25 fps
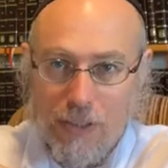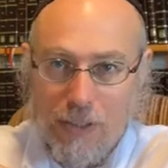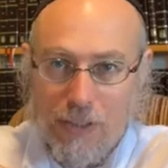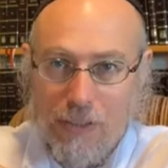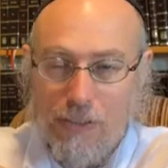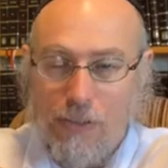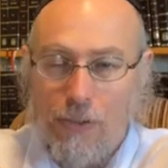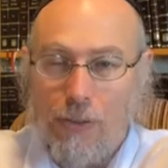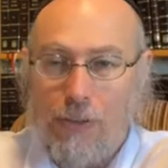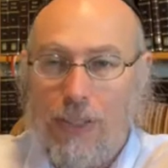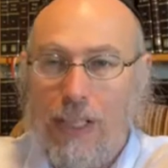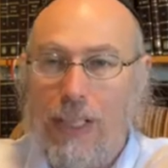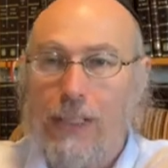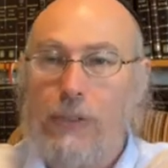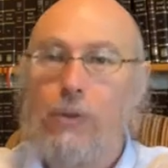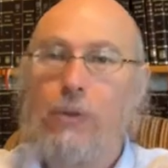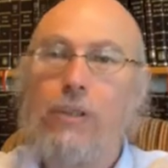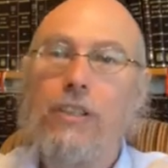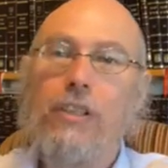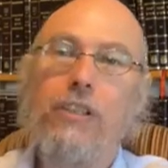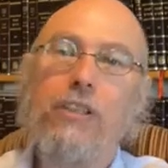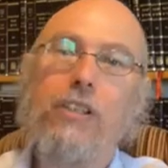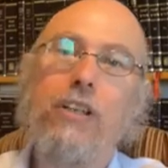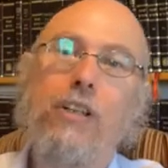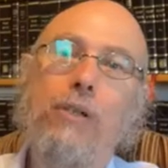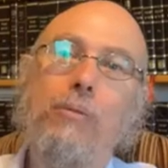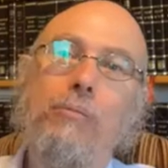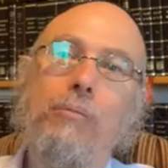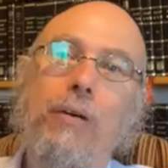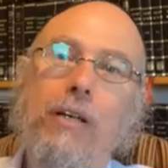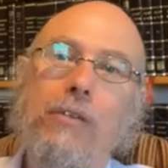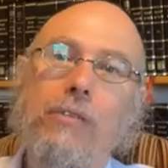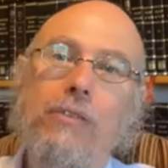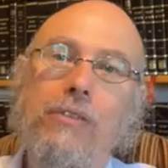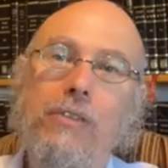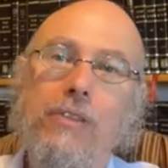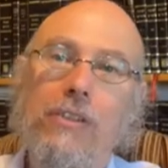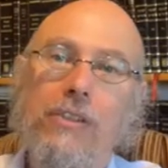So that's what they're called
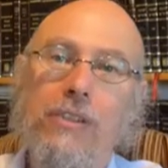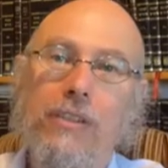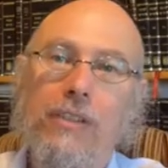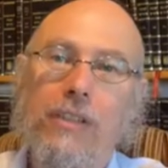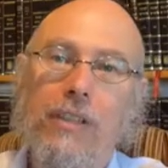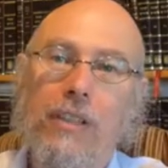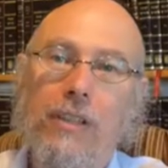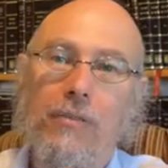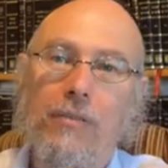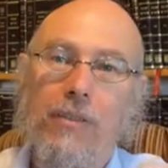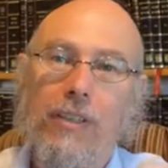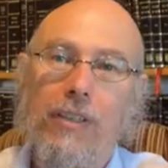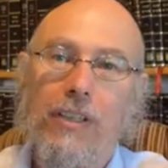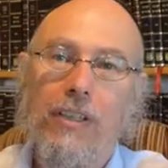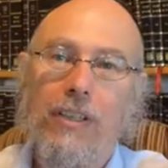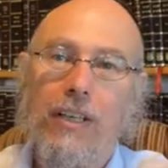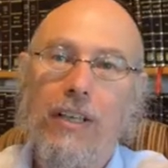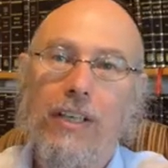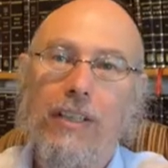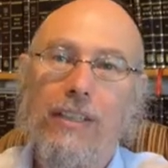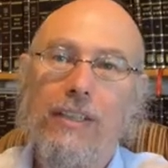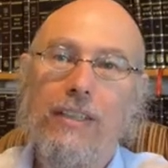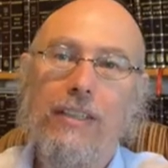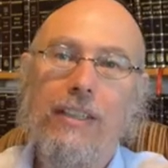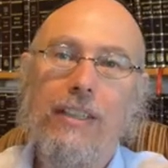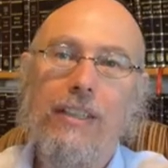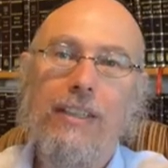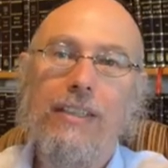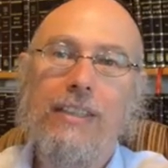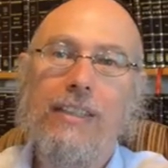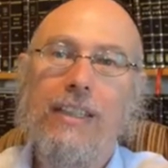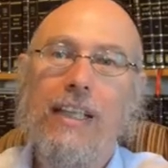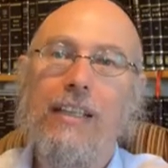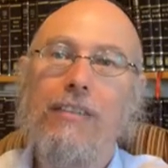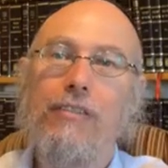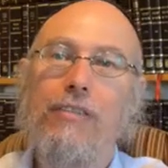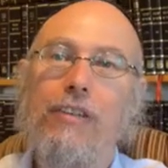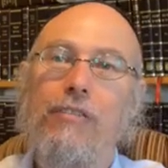mountains. Because
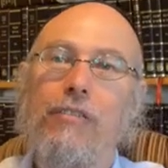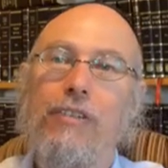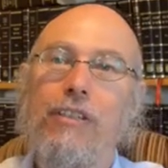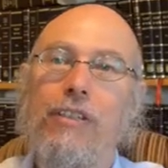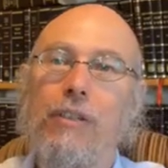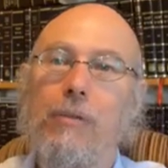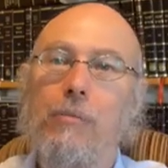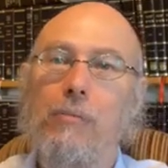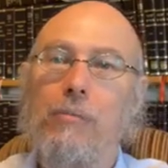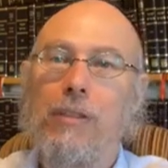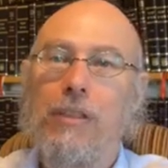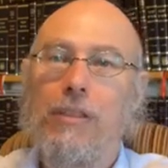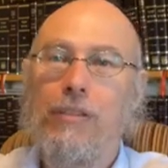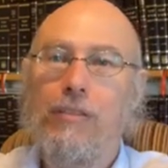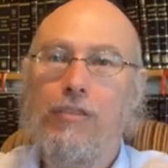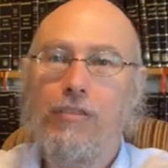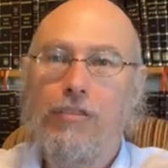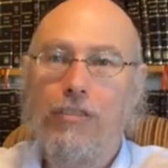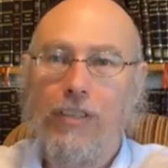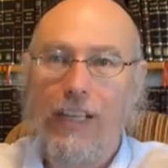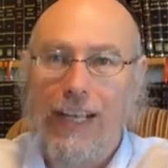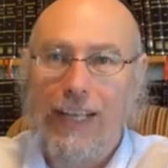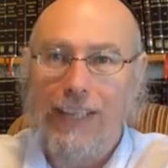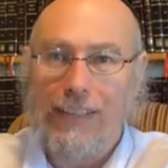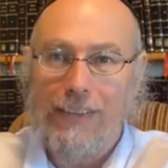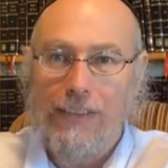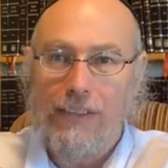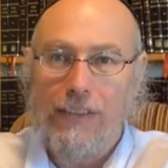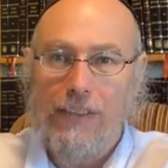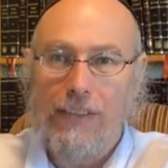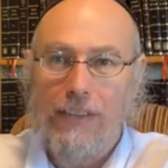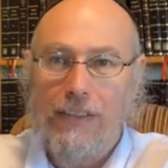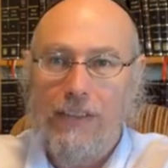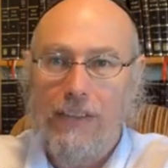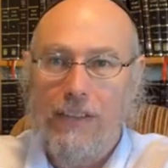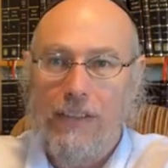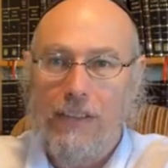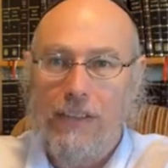instead of everything being flat,
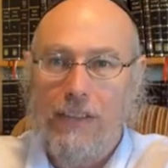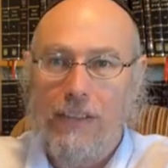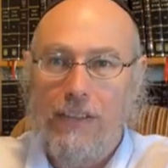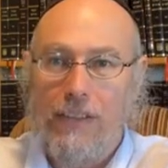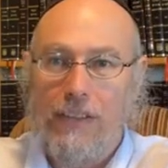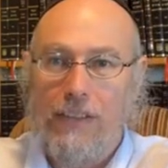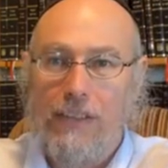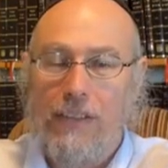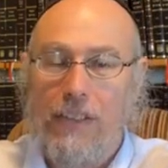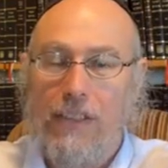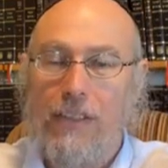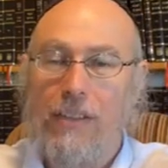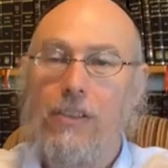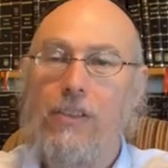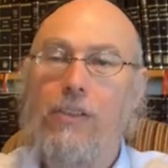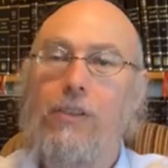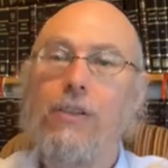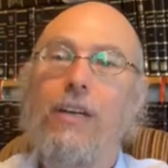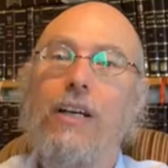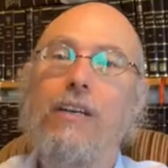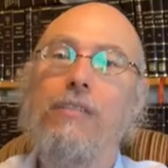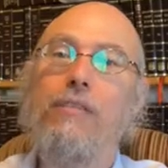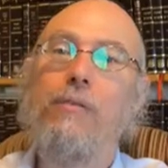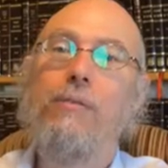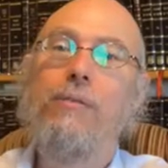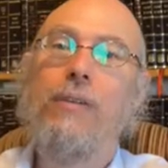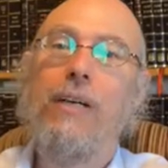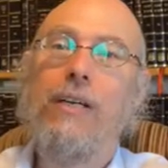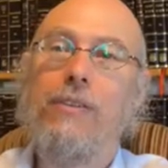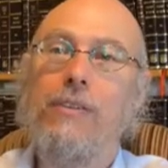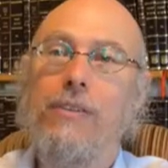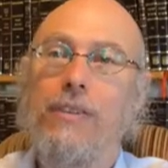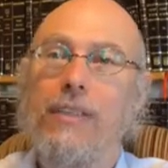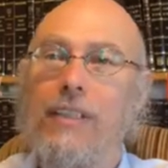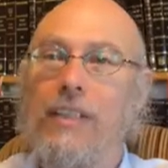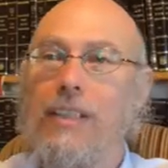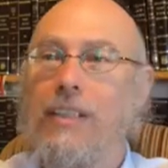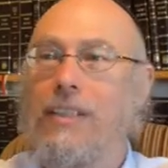suddenly you have a mountain.
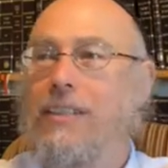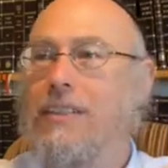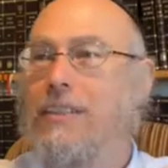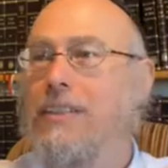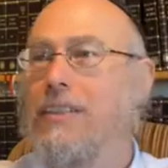Uh,